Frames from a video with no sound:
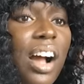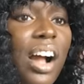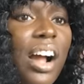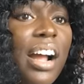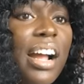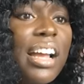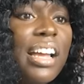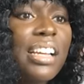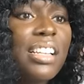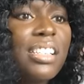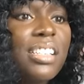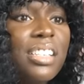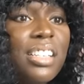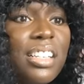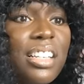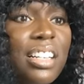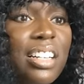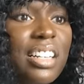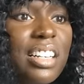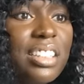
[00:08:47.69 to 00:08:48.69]
All right,
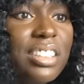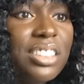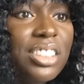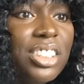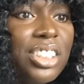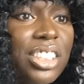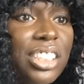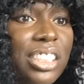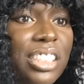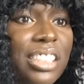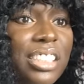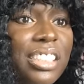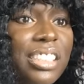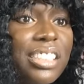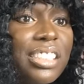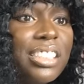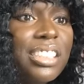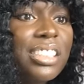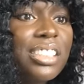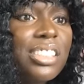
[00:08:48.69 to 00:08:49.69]
clear it, Jit.
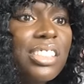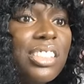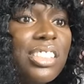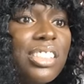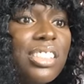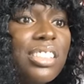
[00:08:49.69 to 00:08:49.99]
Go to